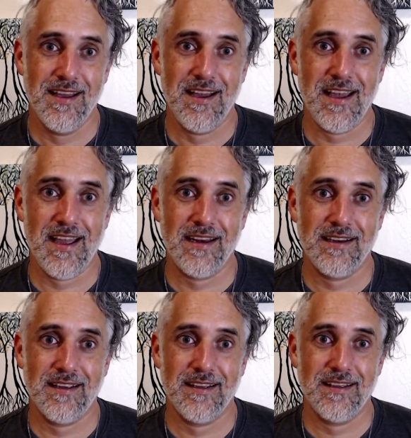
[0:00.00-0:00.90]
And
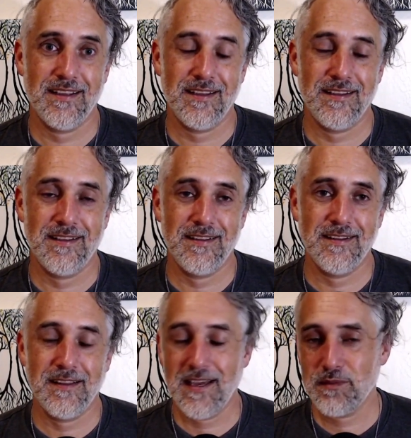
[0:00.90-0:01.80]
the
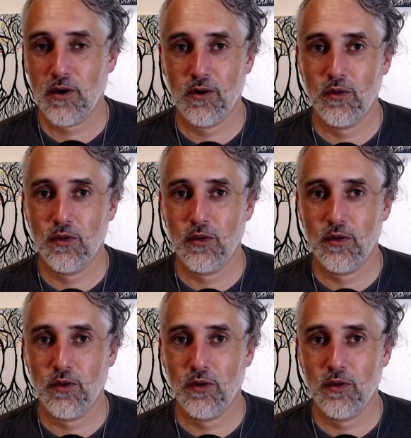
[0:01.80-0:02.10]
last part we